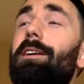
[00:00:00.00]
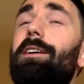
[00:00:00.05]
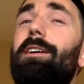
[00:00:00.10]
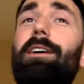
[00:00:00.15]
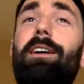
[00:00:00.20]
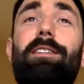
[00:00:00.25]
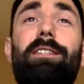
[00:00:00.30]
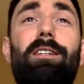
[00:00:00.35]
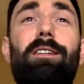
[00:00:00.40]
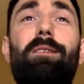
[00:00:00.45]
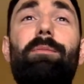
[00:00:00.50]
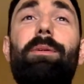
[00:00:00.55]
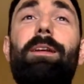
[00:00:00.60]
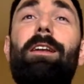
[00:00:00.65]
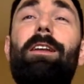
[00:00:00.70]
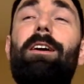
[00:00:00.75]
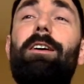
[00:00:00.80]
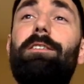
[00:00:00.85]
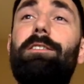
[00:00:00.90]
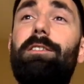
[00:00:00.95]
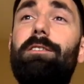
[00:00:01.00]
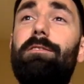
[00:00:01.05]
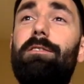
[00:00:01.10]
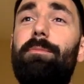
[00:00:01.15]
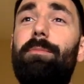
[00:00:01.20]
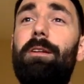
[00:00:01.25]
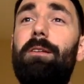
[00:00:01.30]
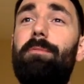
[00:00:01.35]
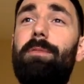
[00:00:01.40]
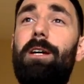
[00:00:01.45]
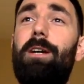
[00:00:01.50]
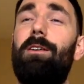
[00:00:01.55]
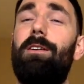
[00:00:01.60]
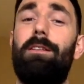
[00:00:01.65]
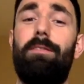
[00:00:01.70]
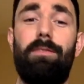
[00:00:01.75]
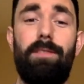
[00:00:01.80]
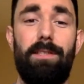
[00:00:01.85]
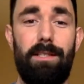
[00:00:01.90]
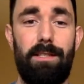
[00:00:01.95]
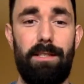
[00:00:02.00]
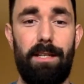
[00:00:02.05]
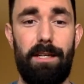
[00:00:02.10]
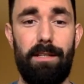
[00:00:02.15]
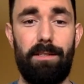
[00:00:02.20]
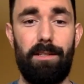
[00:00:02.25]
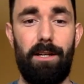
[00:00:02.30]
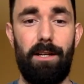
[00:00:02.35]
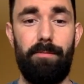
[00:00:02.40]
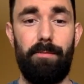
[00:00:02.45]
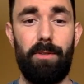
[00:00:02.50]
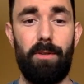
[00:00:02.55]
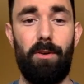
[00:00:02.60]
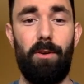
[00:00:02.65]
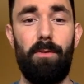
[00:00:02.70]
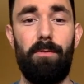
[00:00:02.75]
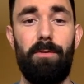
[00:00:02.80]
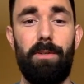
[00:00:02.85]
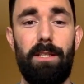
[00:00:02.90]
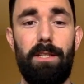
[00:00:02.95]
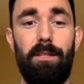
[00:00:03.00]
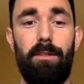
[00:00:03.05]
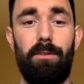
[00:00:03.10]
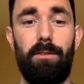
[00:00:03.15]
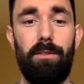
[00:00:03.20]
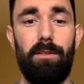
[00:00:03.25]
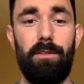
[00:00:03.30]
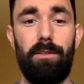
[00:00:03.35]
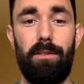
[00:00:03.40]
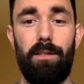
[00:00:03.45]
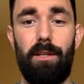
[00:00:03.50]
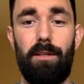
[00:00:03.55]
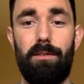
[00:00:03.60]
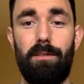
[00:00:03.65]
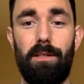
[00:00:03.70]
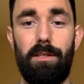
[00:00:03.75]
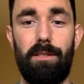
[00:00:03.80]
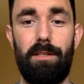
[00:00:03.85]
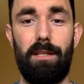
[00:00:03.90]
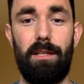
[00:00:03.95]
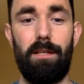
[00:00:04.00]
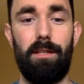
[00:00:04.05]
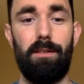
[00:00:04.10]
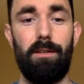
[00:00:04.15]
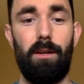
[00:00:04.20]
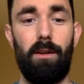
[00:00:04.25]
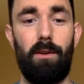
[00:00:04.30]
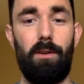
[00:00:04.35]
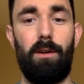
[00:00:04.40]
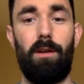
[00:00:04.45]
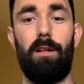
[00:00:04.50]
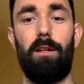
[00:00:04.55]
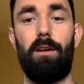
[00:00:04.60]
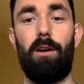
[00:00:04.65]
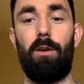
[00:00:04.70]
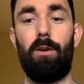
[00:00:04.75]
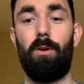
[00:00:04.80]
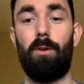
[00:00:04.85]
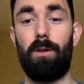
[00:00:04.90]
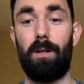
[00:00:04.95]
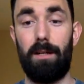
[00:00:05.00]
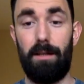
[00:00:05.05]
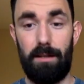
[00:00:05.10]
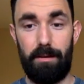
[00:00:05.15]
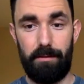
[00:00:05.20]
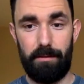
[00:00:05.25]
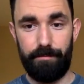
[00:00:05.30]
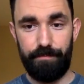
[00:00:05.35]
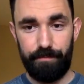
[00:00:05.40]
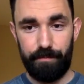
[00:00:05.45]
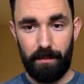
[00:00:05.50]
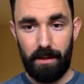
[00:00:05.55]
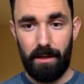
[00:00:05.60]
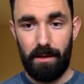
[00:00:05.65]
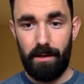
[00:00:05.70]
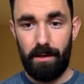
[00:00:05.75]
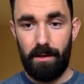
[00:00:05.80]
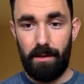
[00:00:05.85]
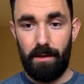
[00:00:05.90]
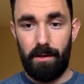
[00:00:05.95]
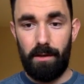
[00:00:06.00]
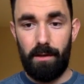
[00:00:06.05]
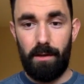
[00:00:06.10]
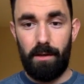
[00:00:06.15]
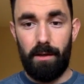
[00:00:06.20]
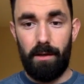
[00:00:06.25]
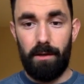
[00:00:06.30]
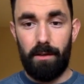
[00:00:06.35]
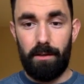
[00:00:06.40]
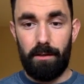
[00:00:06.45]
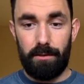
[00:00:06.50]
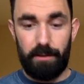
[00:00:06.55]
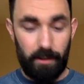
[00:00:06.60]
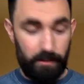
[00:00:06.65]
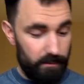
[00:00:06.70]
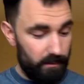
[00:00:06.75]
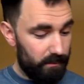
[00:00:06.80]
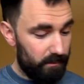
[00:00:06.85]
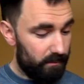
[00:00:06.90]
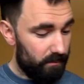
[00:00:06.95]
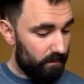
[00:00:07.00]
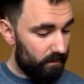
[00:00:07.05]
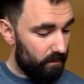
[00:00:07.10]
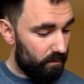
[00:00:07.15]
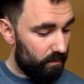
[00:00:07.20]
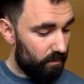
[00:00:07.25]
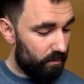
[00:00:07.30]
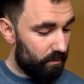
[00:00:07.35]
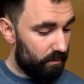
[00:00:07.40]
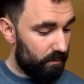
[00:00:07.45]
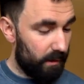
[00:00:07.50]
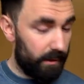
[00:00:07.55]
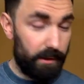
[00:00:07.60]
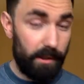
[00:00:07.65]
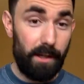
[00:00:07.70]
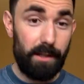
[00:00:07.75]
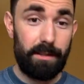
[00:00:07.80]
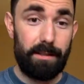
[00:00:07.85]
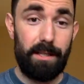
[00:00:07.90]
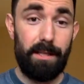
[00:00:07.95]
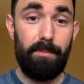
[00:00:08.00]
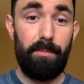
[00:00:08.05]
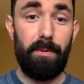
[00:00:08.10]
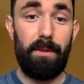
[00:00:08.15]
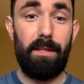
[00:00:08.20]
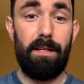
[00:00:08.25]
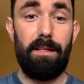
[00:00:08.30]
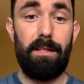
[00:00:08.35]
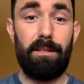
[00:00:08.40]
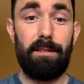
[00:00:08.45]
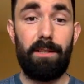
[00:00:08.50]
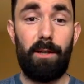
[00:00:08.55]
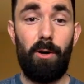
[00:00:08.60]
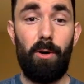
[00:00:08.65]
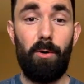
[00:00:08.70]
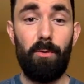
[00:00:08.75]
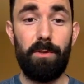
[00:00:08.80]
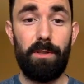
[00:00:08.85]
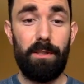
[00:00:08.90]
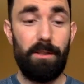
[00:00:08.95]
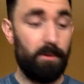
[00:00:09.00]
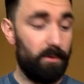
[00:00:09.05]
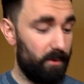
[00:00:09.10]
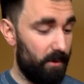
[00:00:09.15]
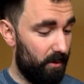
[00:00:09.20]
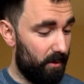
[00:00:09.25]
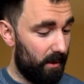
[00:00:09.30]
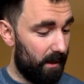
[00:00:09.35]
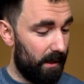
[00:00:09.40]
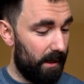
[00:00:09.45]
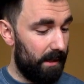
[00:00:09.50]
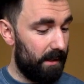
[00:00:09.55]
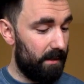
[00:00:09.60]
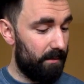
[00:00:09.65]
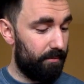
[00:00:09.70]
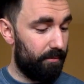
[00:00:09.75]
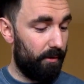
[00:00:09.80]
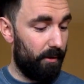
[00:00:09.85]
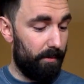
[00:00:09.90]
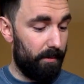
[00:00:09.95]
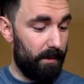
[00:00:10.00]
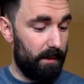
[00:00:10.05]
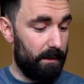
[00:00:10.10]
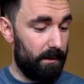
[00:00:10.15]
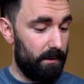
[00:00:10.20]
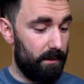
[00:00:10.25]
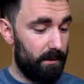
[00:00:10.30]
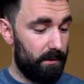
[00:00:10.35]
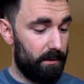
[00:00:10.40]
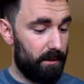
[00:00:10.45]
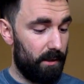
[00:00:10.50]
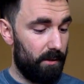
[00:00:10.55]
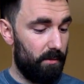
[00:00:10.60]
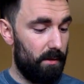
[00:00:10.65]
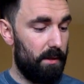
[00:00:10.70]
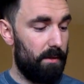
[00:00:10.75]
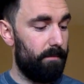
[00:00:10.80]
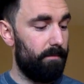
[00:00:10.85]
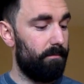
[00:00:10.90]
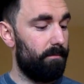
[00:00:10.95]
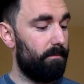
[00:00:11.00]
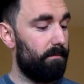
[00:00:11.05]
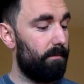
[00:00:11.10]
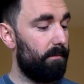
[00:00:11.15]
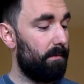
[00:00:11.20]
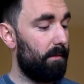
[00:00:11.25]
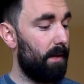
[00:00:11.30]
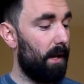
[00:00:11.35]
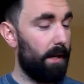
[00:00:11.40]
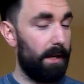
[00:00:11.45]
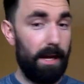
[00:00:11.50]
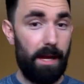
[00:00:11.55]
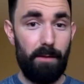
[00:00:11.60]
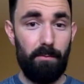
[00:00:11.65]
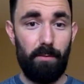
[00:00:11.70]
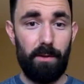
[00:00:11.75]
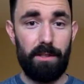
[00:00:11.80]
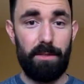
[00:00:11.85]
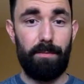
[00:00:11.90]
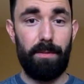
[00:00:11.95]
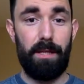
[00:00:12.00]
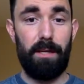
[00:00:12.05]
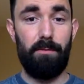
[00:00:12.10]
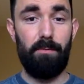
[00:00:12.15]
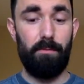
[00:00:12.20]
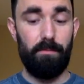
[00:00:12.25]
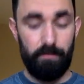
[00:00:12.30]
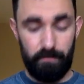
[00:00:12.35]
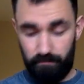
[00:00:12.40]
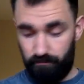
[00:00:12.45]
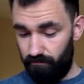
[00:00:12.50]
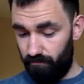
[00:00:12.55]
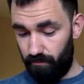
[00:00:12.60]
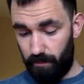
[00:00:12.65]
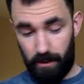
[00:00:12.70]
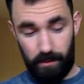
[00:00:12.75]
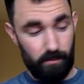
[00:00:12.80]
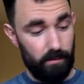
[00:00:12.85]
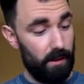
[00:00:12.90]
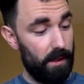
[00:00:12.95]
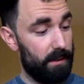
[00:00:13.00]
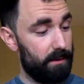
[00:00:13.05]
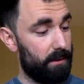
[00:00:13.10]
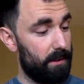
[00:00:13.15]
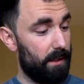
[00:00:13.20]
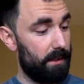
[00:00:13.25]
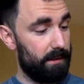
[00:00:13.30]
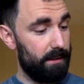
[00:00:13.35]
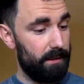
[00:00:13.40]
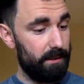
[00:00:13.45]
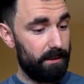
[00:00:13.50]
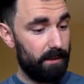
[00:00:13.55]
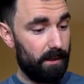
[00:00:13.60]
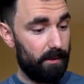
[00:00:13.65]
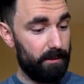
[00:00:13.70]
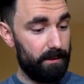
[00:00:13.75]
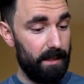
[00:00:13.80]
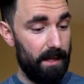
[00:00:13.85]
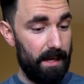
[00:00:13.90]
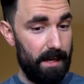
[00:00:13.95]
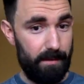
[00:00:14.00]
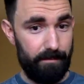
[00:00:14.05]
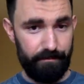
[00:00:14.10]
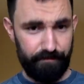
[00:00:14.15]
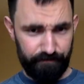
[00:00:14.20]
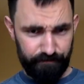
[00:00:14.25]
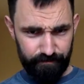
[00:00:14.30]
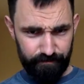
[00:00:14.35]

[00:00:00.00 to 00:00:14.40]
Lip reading: it's a little bit lighter and a little bit earlier in the daytime, so hopefully you can see a lot clearer. So the third tip is holding your ukulele properly. So again, when I started, I was there,